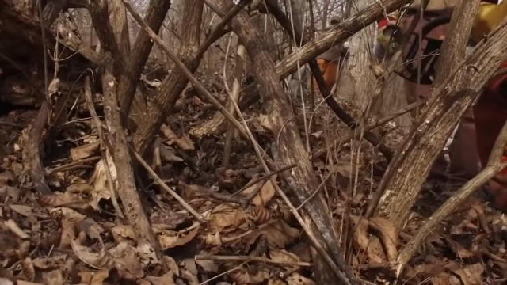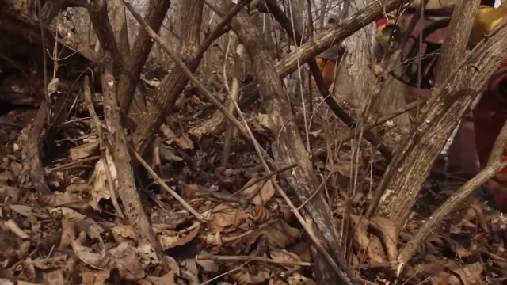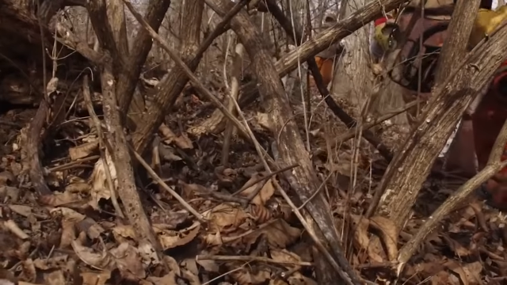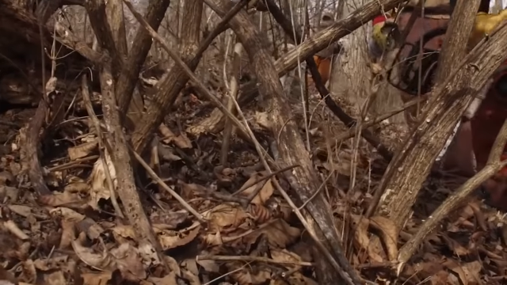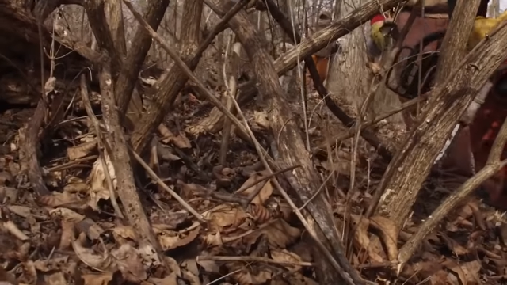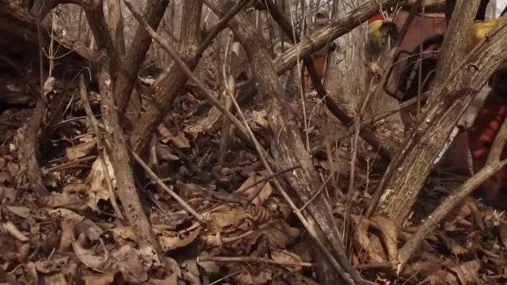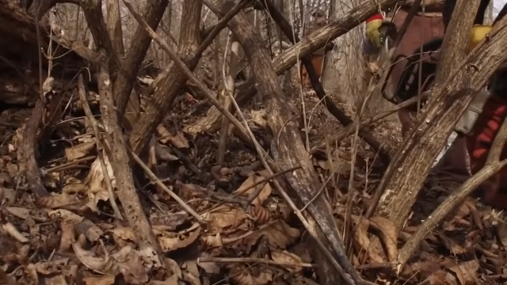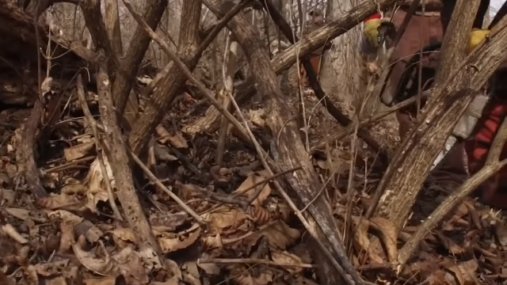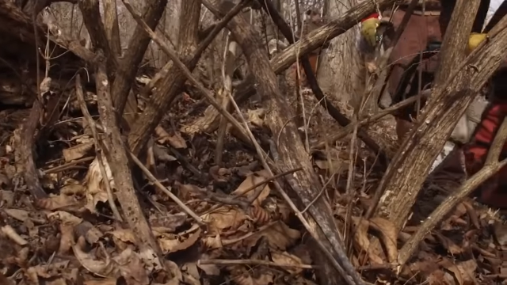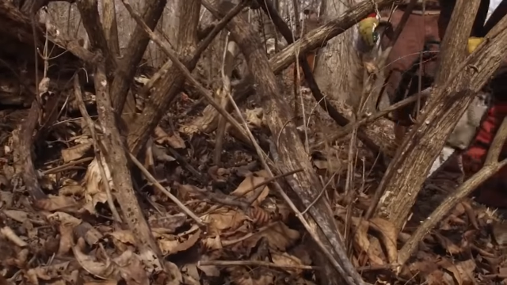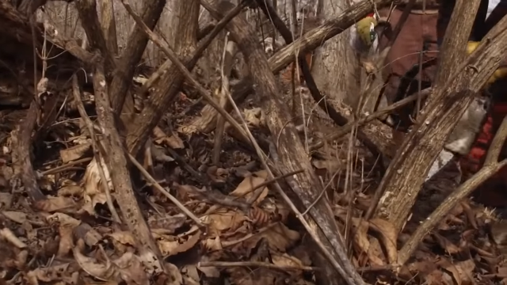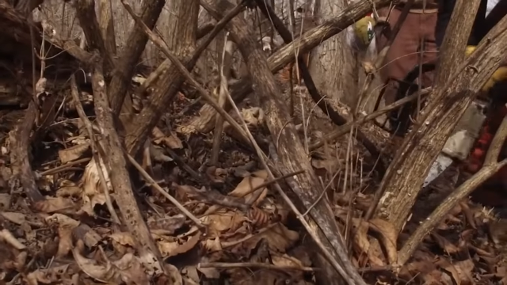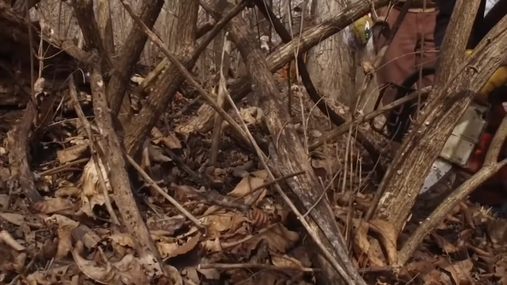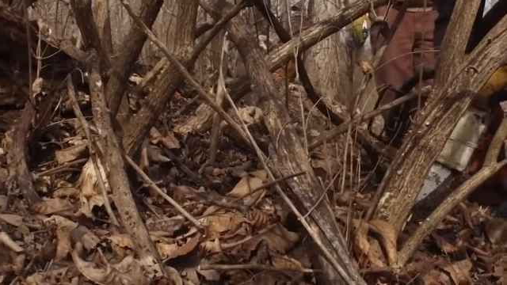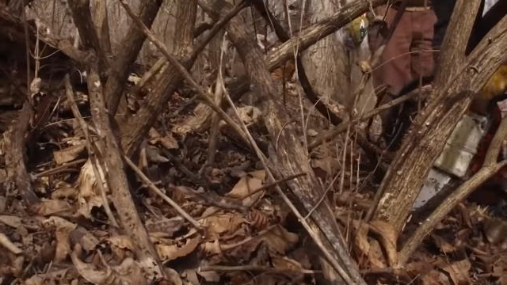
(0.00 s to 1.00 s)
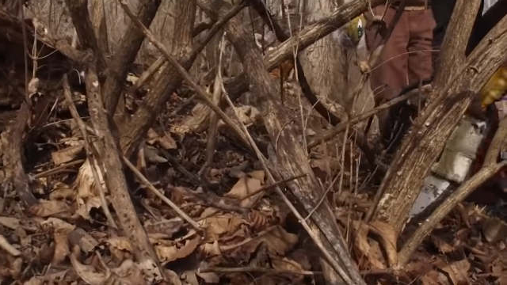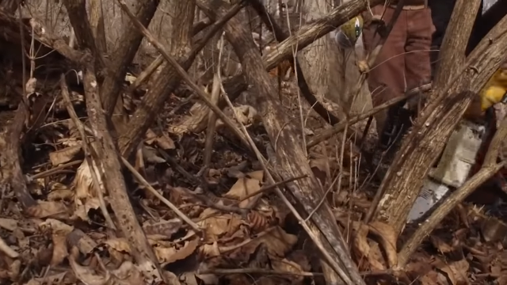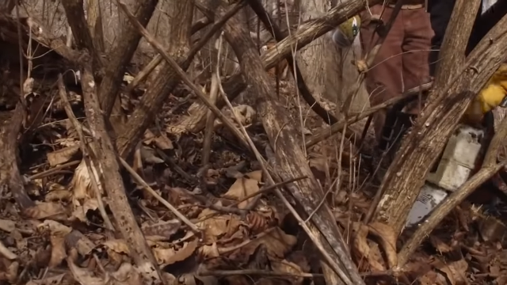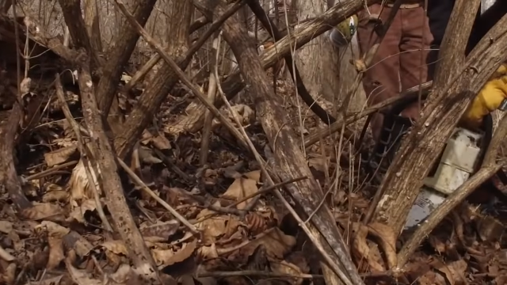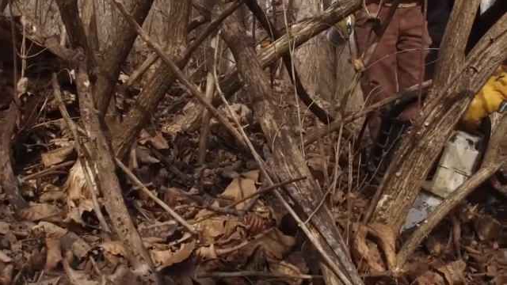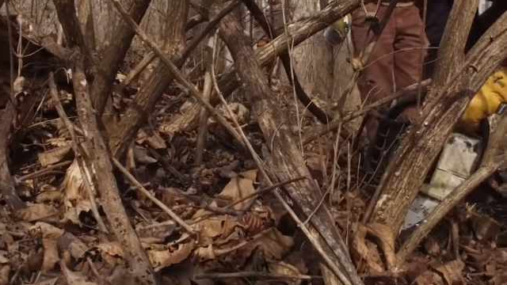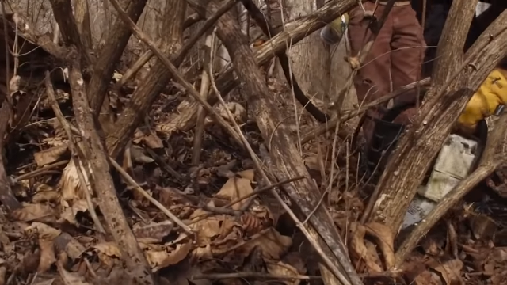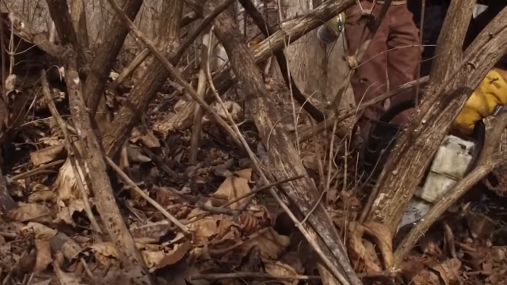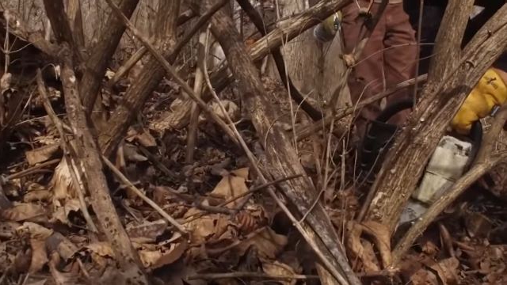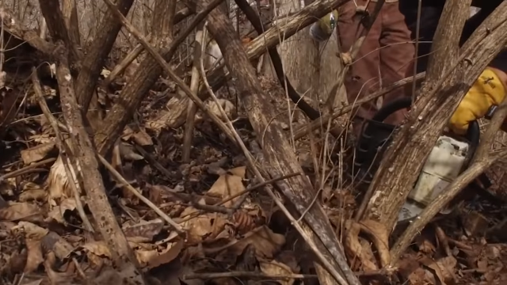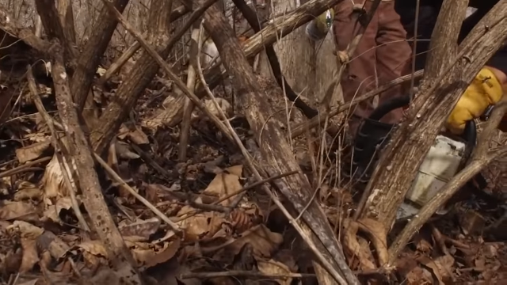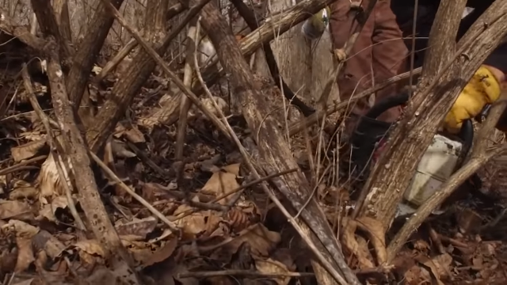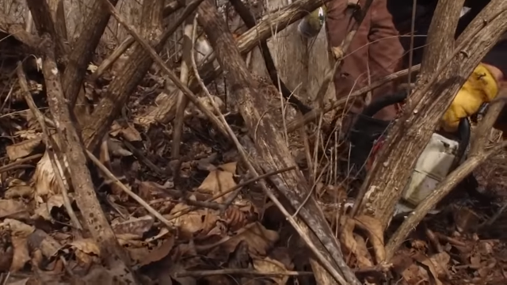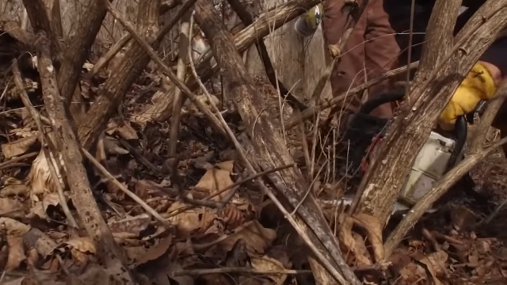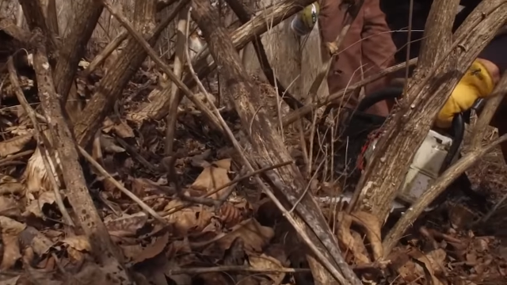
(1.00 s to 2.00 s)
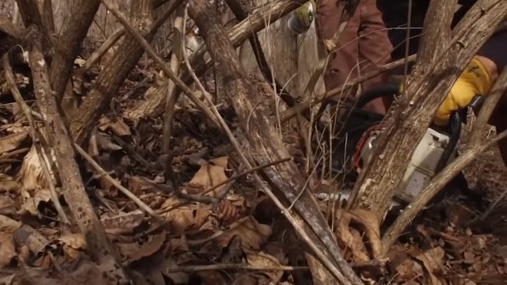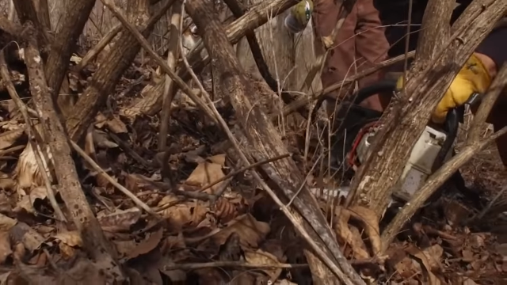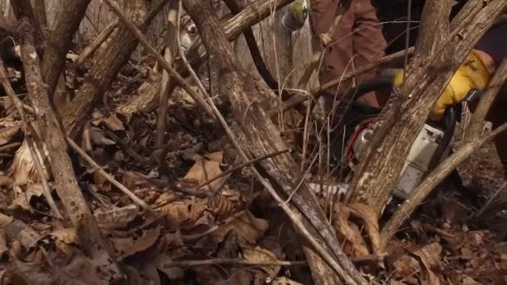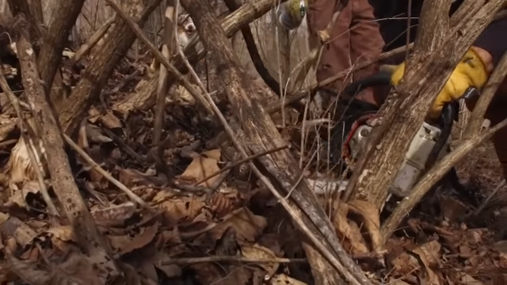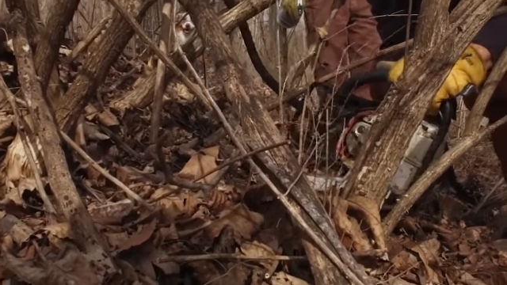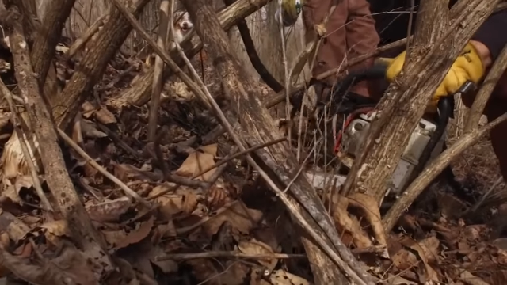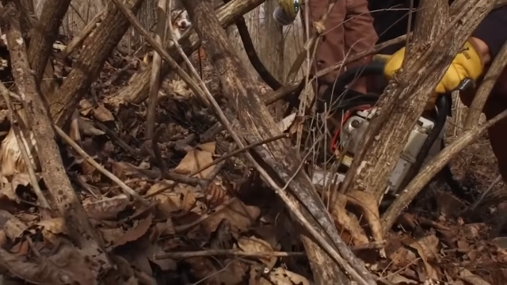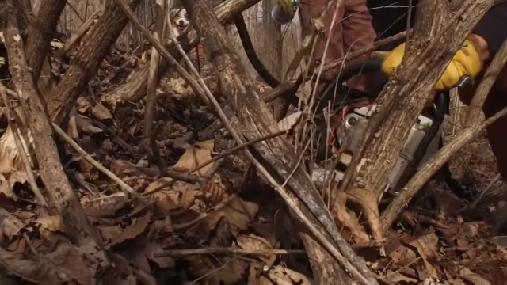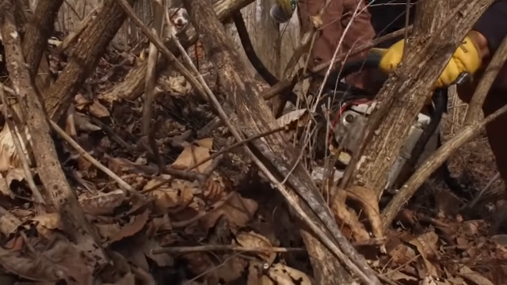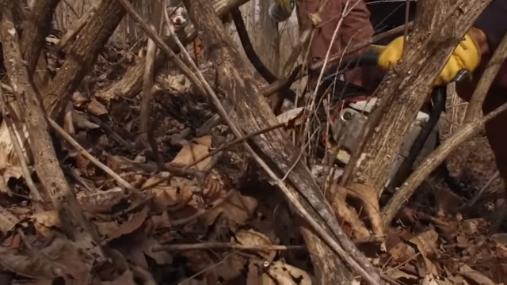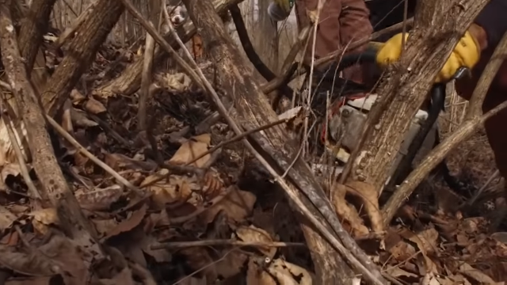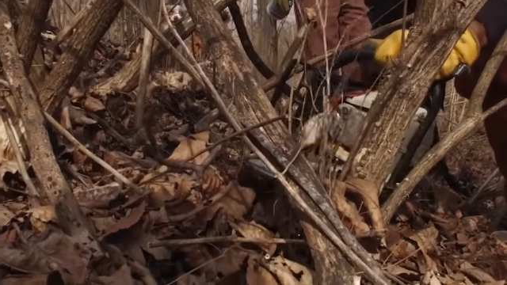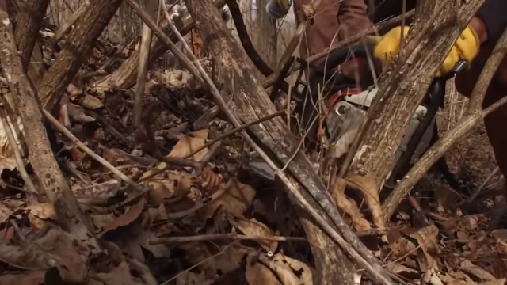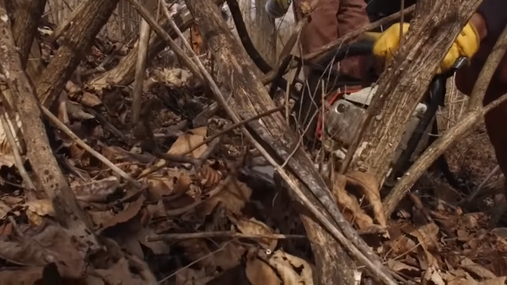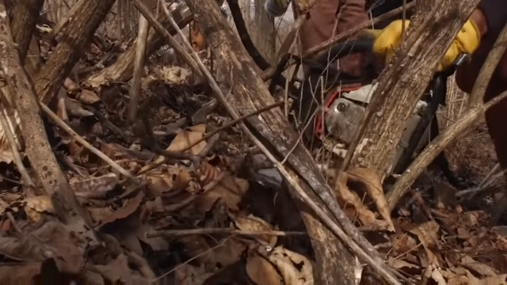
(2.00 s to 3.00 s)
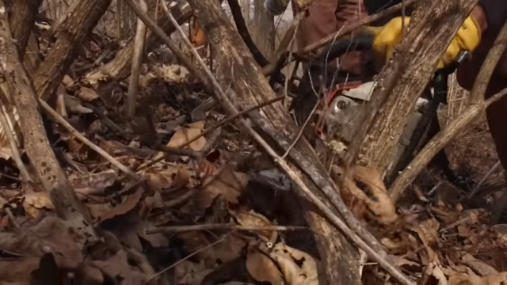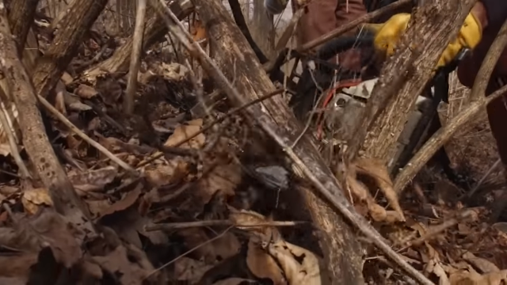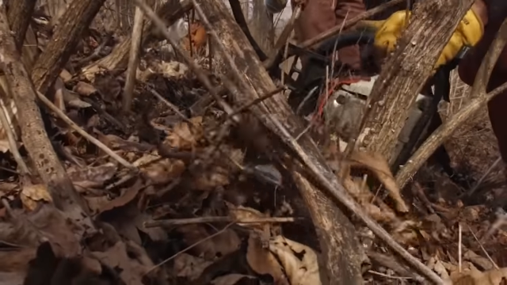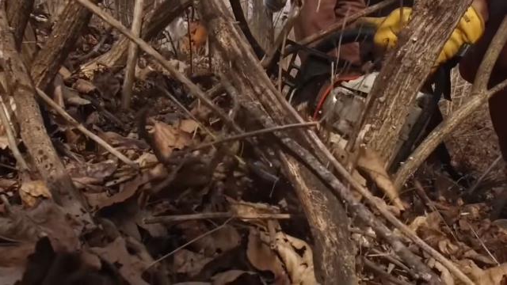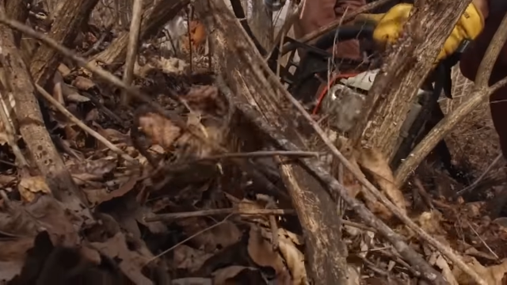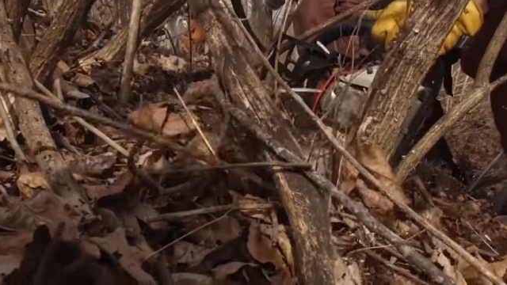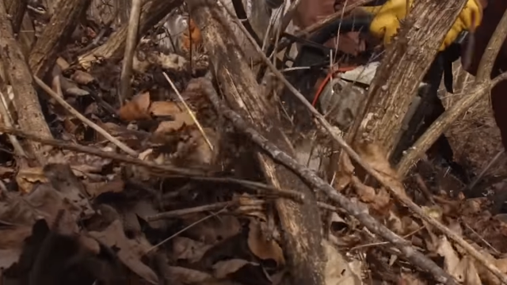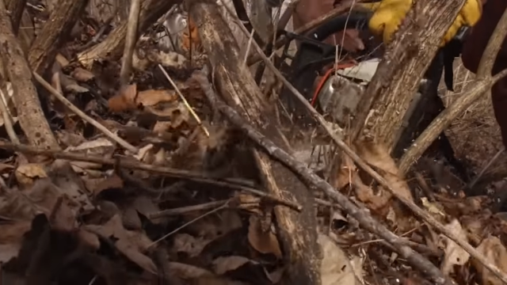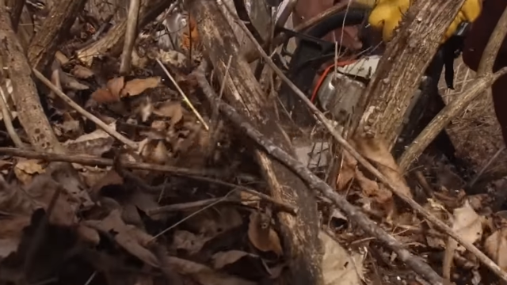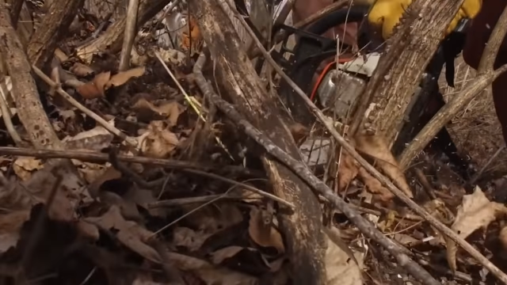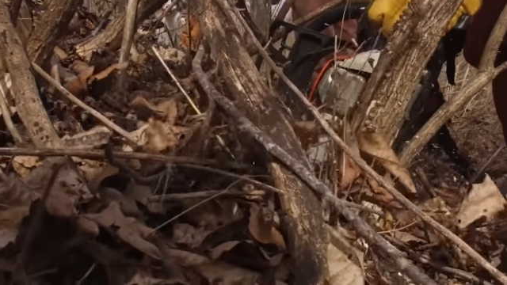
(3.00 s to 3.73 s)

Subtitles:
[unreadable: no face in view]